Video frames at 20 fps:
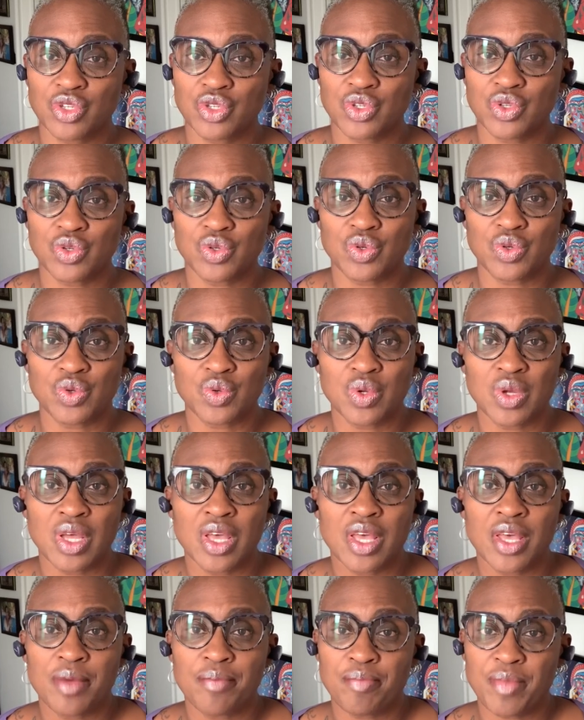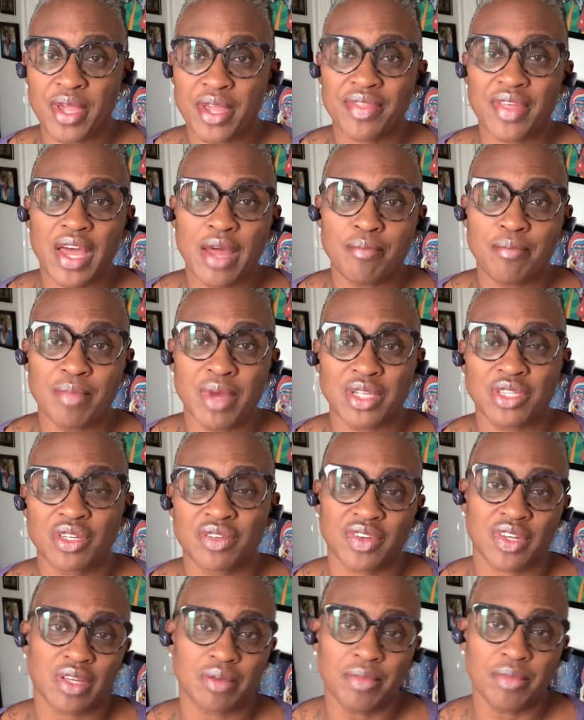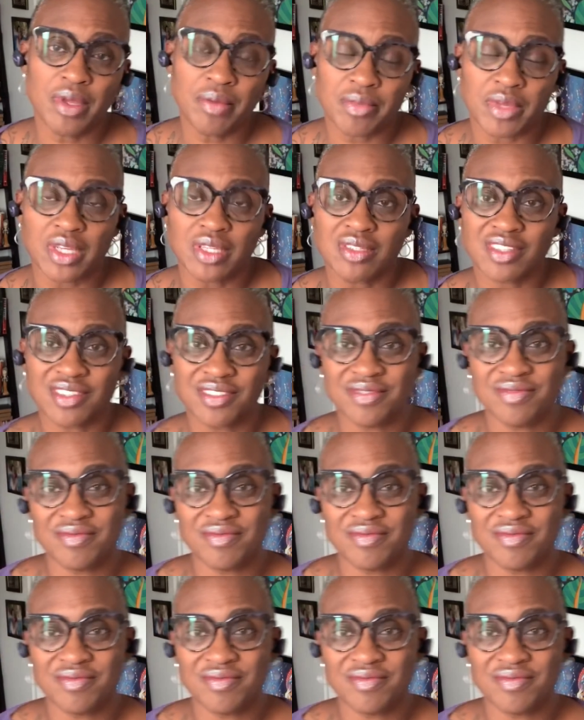to make that much of a commitment,